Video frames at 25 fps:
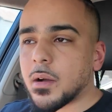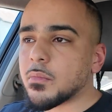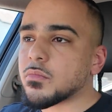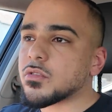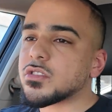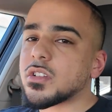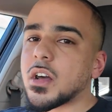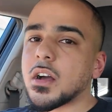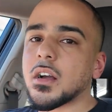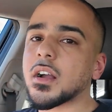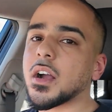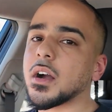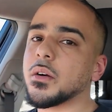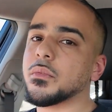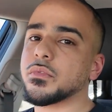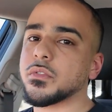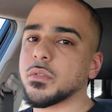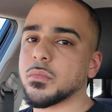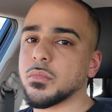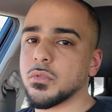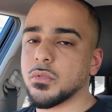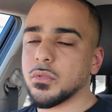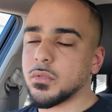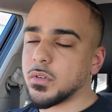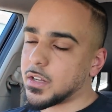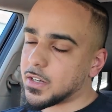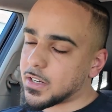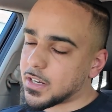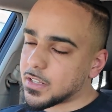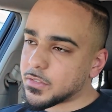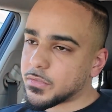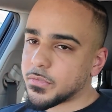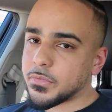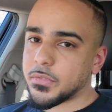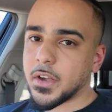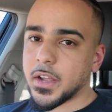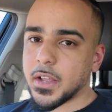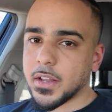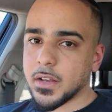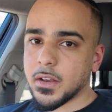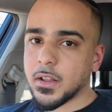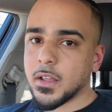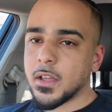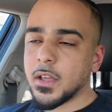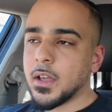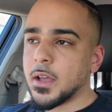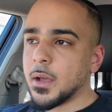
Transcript: I'm just uncomfortable, and that's fine.